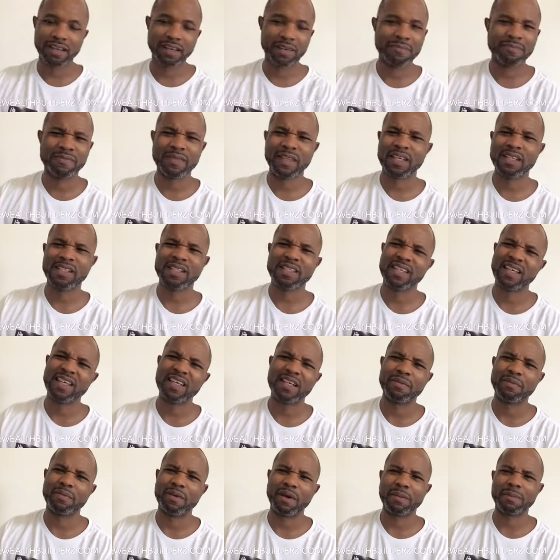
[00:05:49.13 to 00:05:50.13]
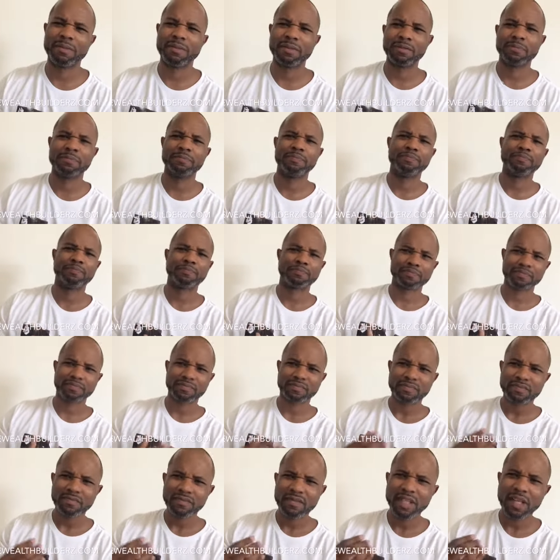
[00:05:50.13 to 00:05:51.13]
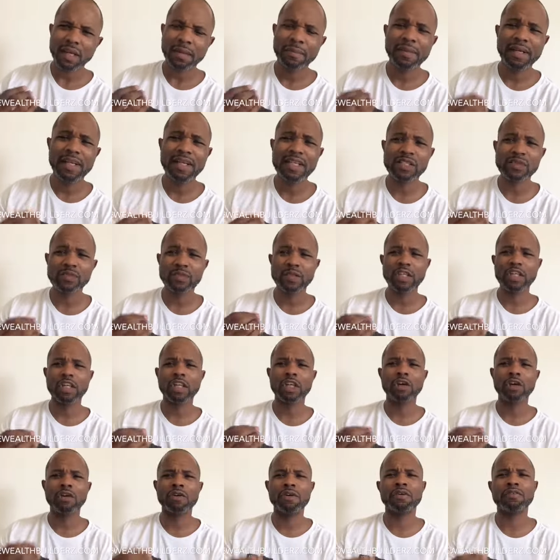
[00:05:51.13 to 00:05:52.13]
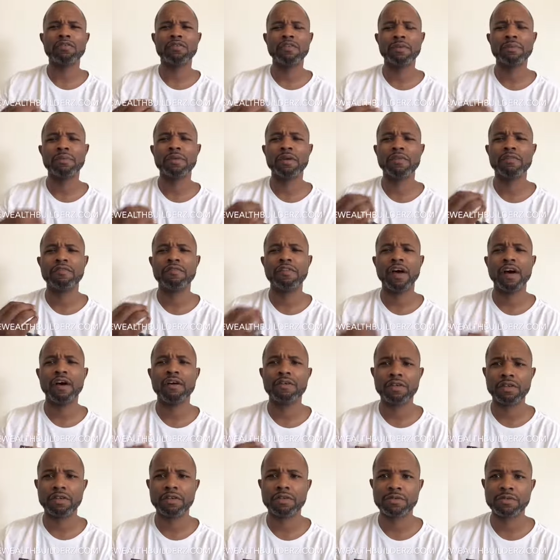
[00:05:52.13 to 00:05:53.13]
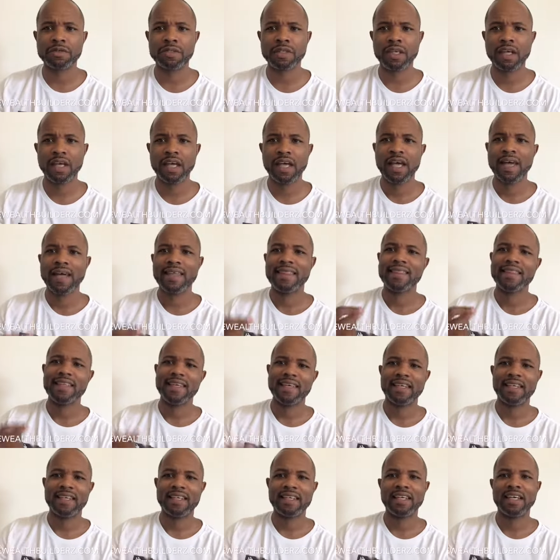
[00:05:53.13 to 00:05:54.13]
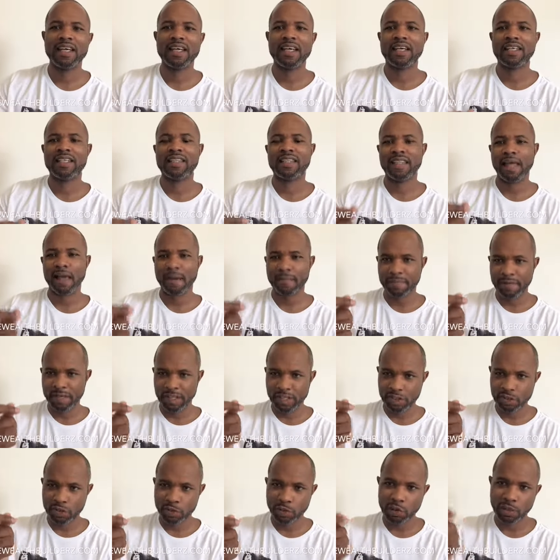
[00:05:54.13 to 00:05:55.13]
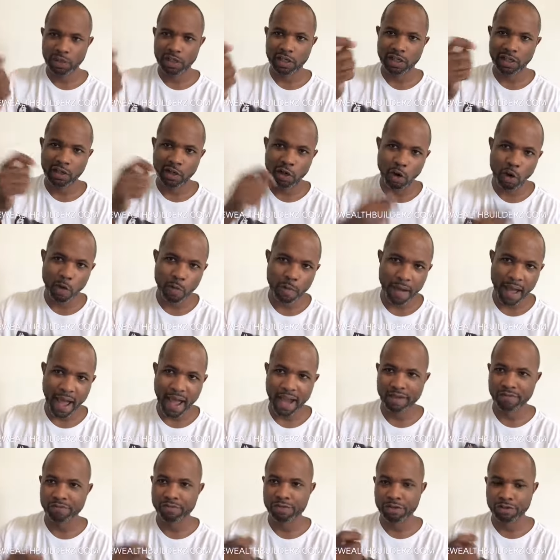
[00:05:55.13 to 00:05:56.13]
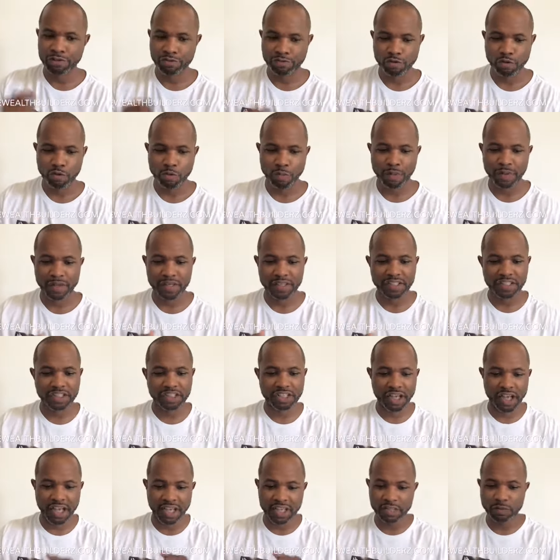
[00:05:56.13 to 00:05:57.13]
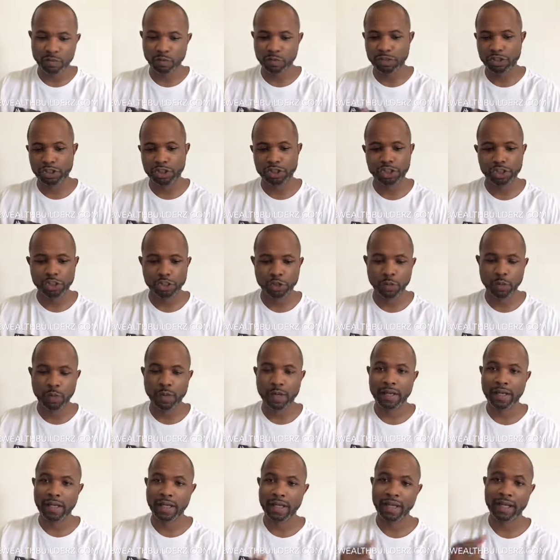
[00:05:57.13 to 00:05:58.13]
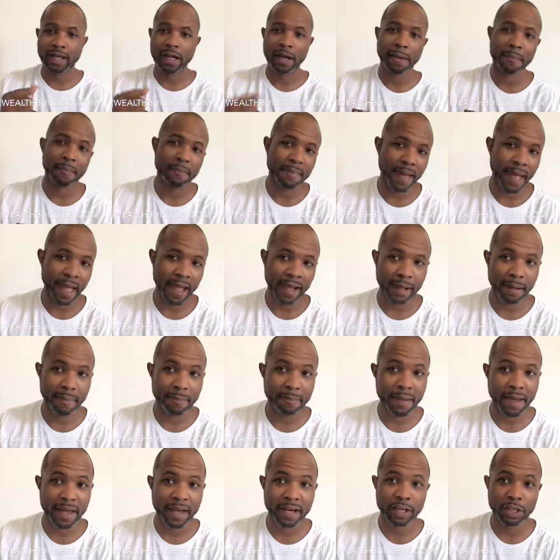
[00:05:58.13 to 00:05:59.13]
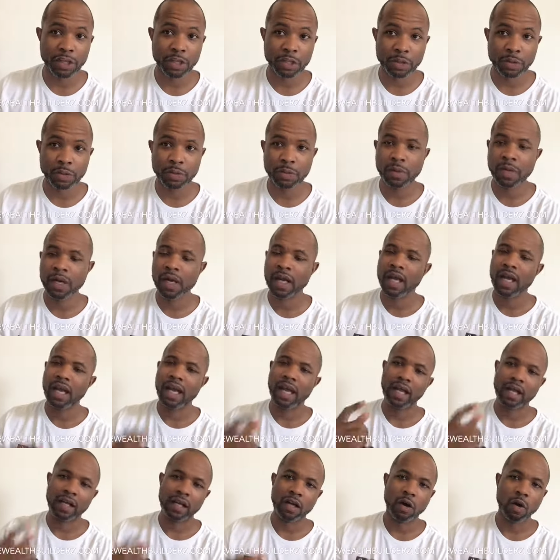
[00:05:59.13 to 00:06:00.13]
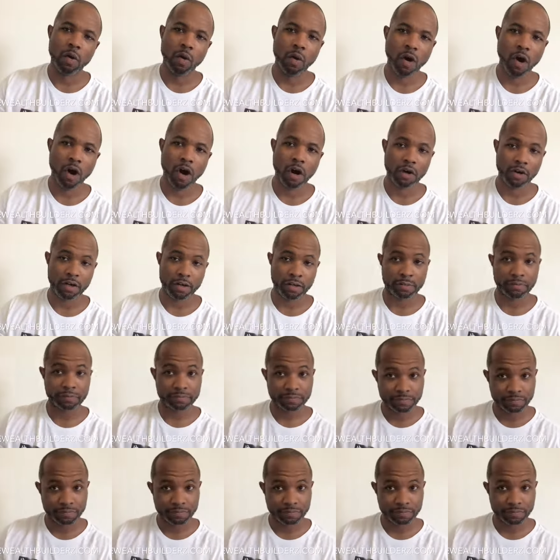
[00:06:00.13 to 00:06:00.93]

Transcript: I'm not saying it properly. Because when you're learning from your failures, then that means you can go back, regroup, and change what you're doing and come back a better you and go harder.